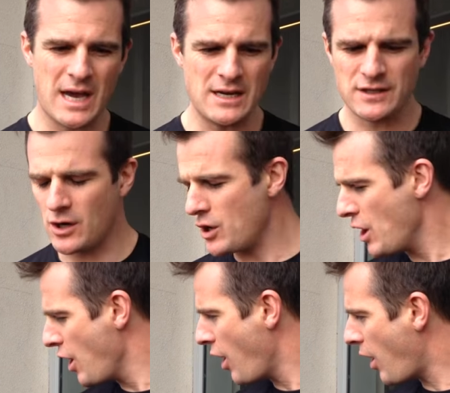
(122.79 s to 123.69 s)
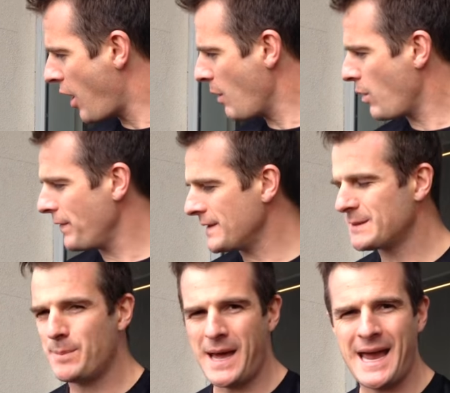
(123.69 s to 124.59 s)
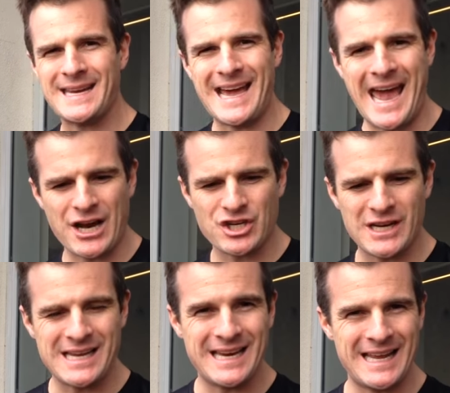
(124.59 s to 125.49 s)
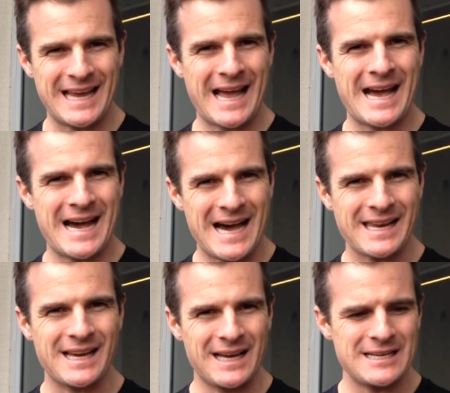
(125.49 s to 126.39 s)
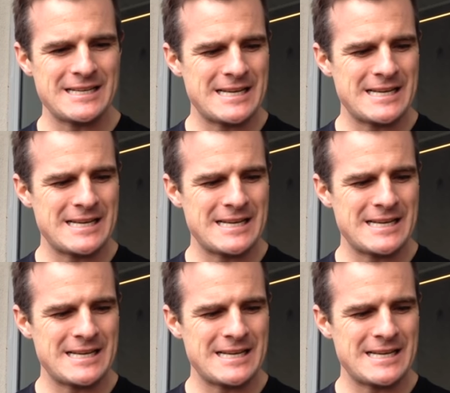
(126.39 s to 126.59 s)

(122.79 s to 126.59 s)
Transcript: Okay, so I want this band actually getting harder